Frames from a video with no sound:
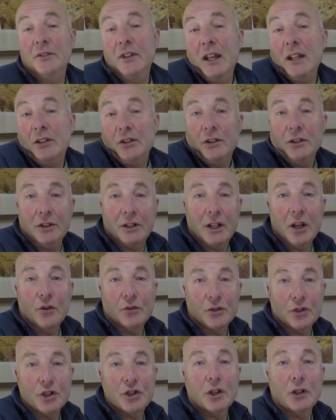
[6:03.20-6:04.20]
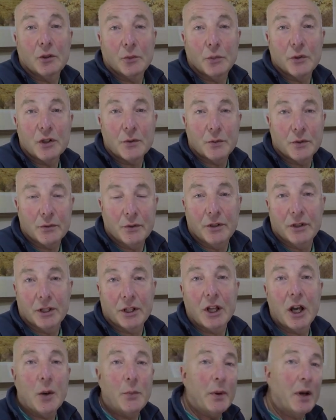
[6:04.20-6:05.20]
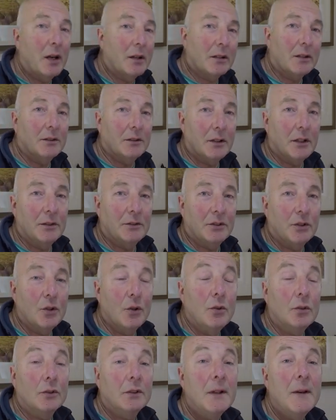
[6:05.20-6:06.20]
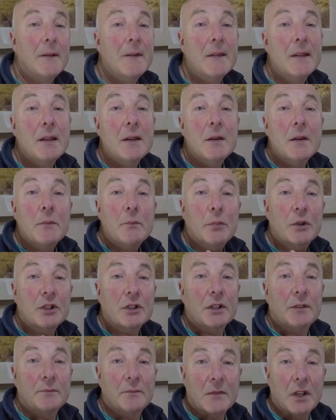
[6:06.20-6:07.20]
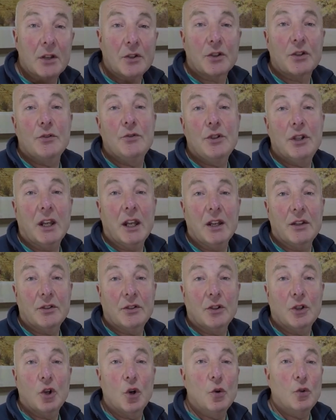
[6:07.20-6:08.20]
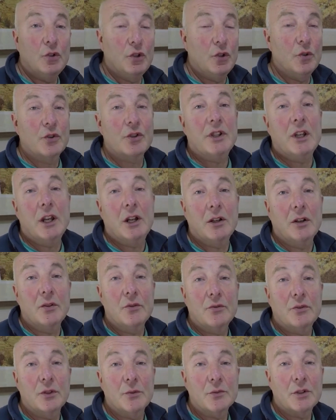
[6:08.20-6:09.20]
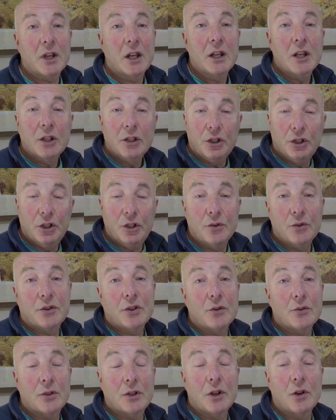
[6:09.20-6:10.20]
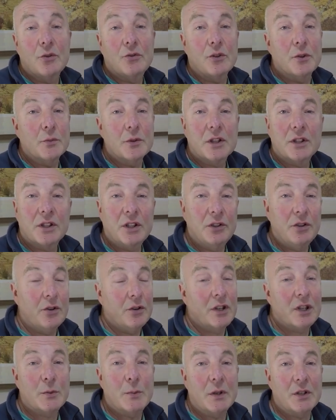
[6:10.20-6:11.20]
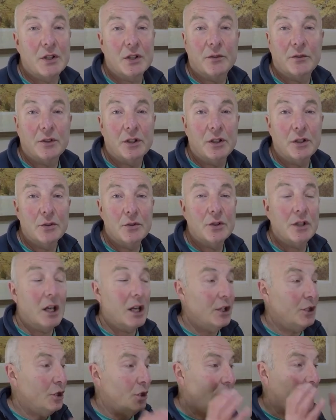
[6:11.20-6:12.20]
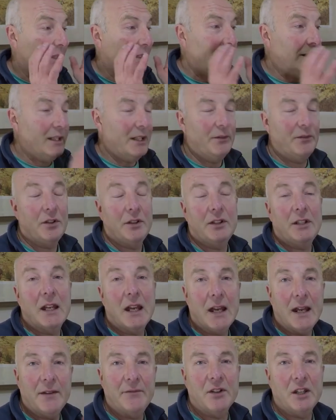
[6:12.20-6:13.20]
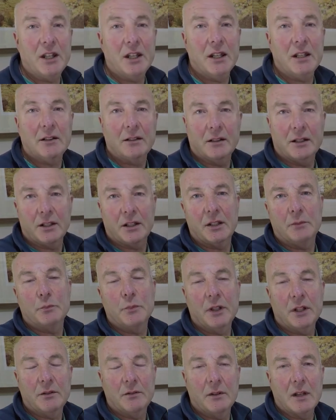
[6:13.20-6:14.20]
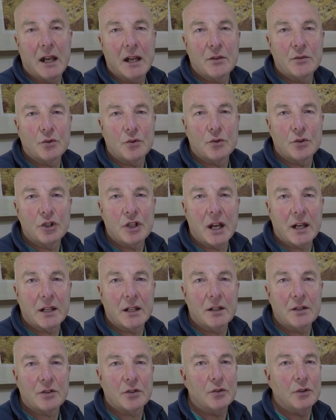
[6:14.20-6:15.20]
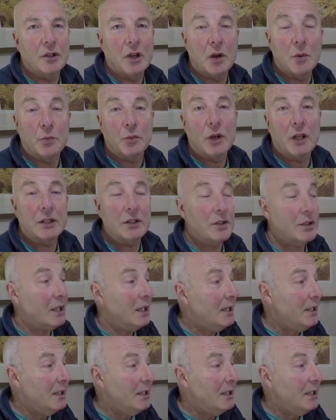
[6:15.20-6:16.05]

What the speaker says: then, you get on a shuttle bus between the car park and the hall. But as soon as you get into the hall, you'll see cloakrooms. Use those cloakrooms. They're not expensive to use, and you can leave your heavy kit, like your big outdoor jackets or your umbrellas,